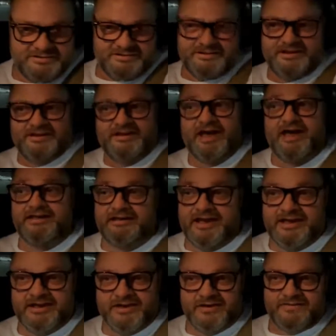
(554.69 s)
Yeah, I
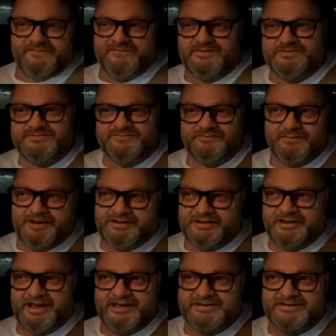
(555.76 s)
like all foods from India.